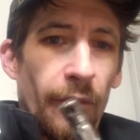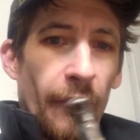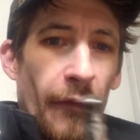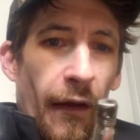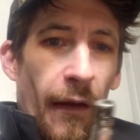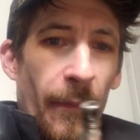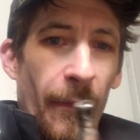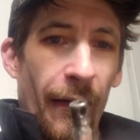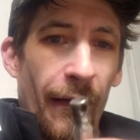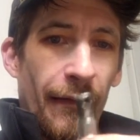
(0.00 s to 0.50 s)

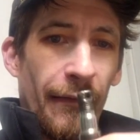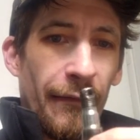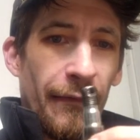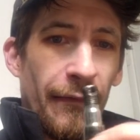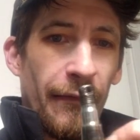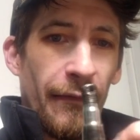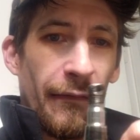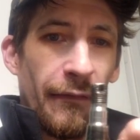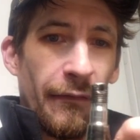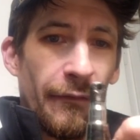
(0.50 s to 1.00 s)
I mean, it's
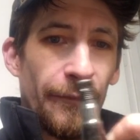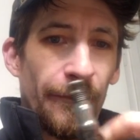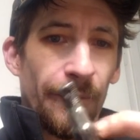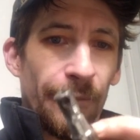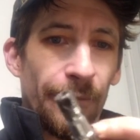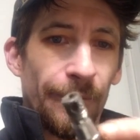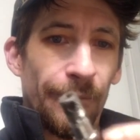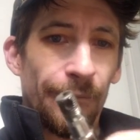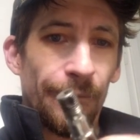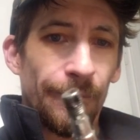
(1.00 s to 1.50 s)
just
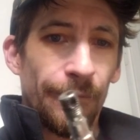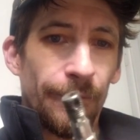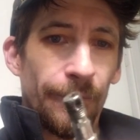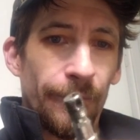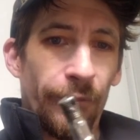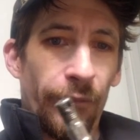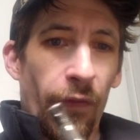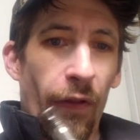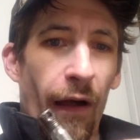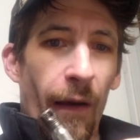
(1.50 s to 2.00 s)

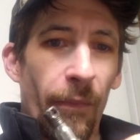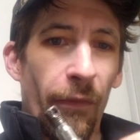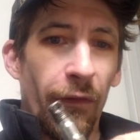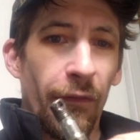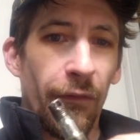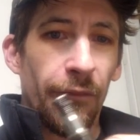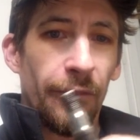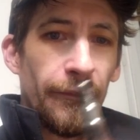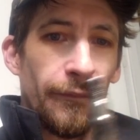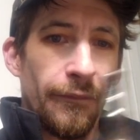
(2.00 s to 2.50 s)
flopping.